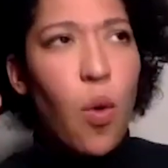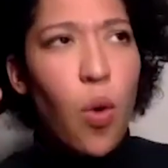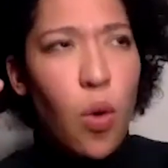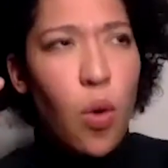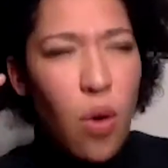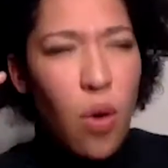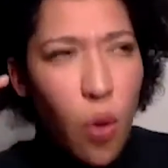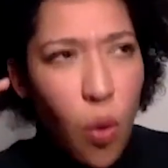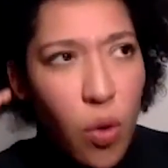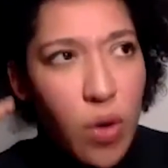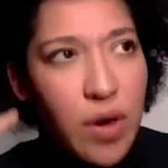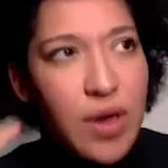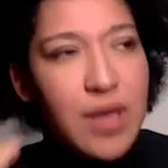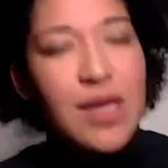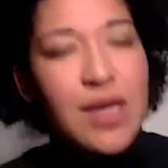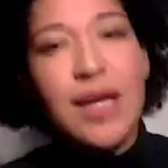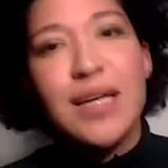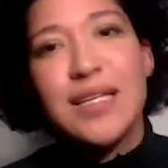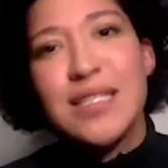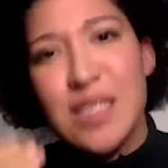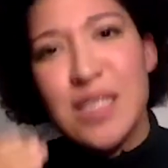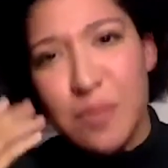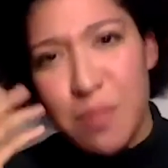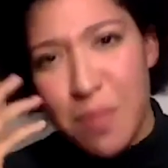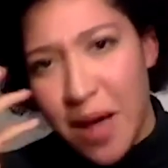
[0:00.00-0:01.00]

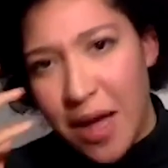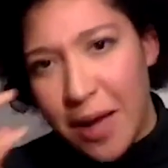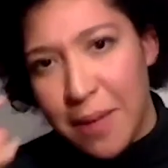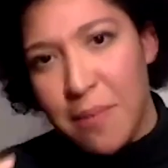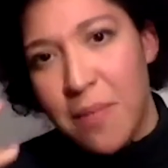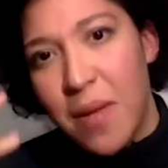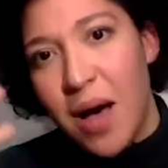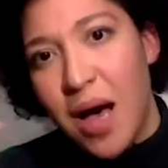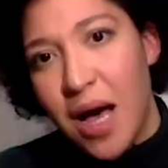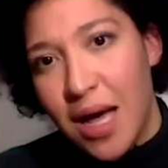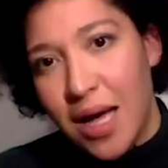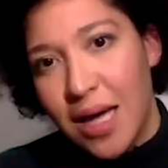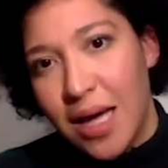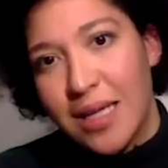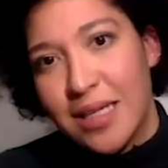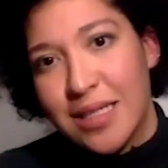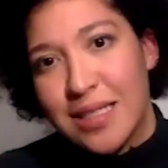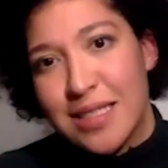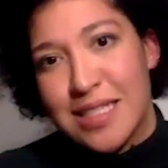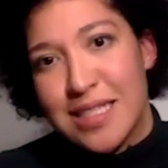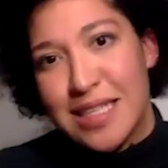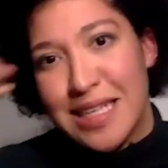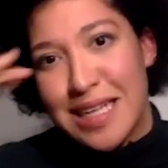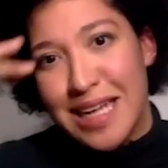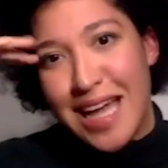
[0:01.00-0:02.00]
organize in my
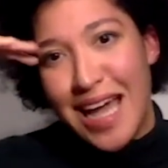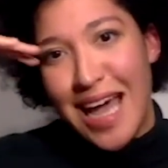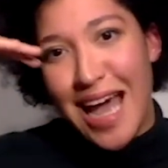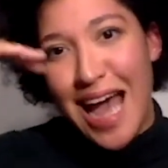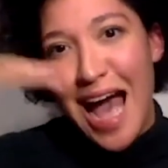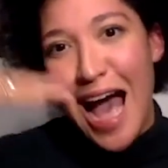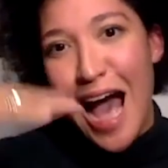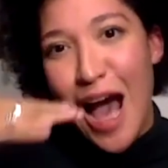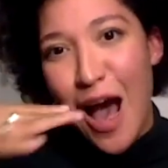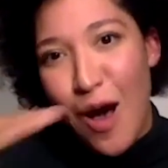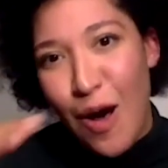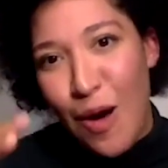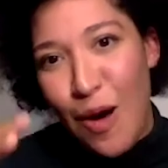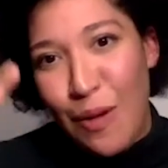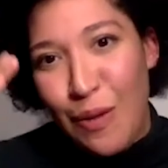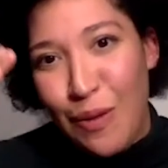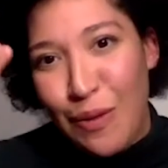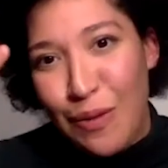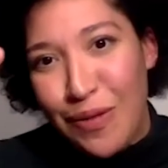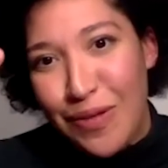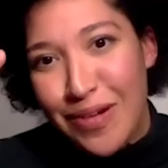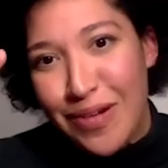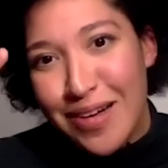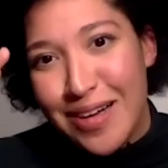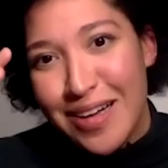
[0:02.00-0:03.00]
mind
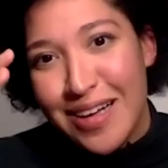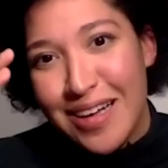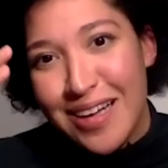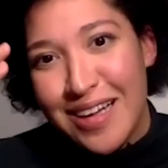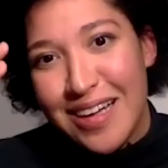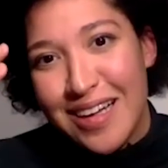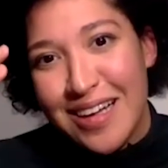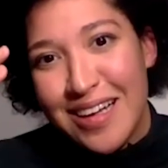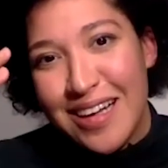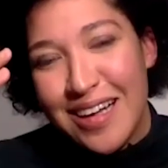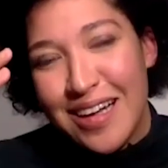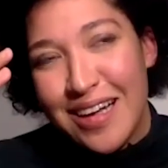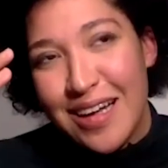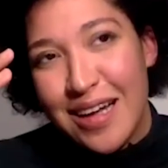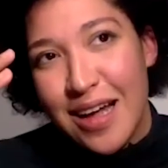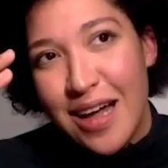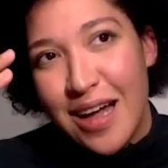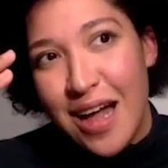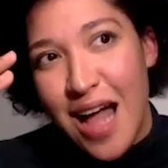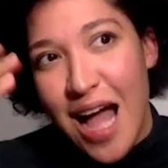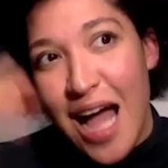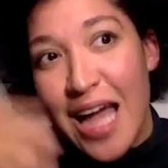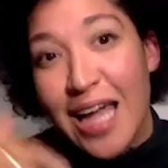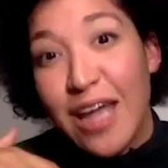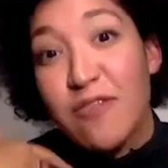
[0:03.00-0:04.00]
how
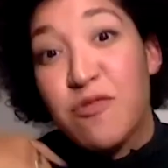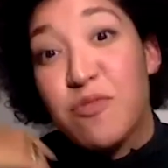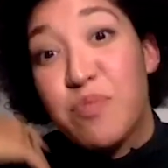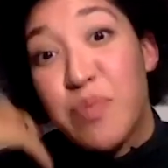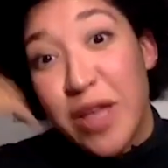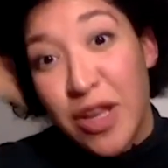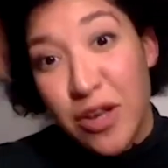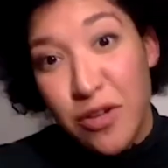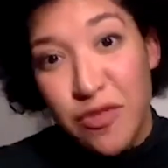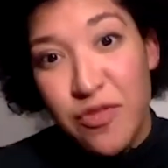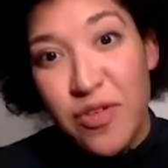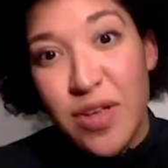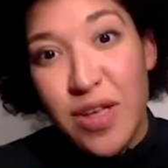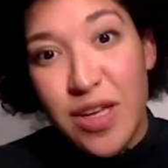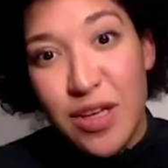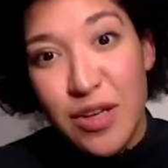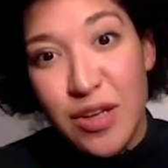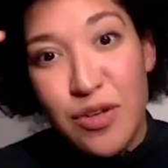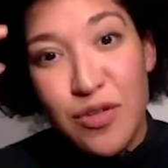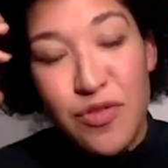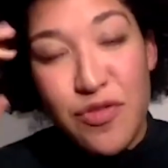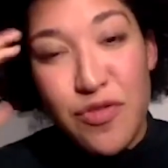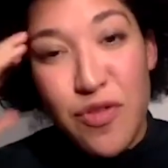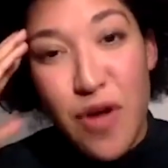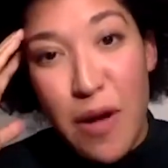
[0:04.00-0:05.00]
i have benefited
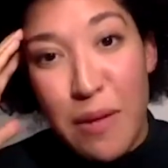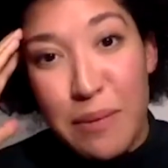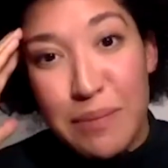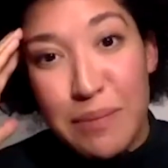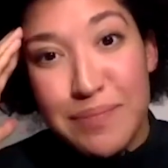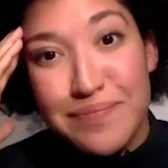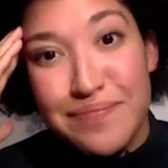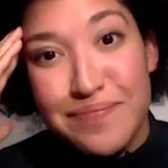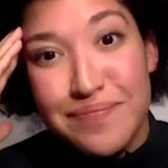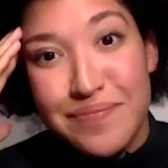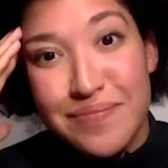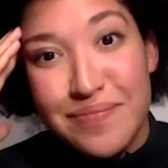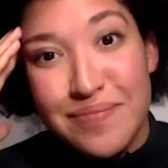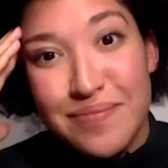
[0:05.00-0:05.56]
from